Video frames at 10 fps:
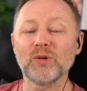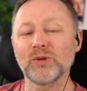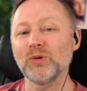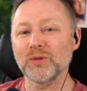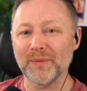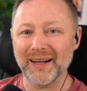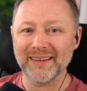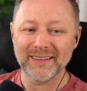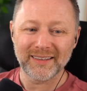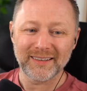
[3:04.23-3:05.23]
old man.
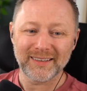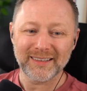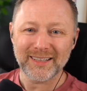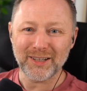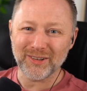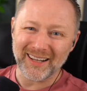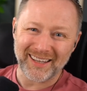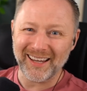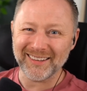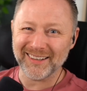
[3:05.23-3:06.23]
You know, that
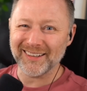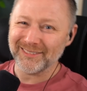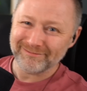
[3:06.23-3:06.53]
kind of,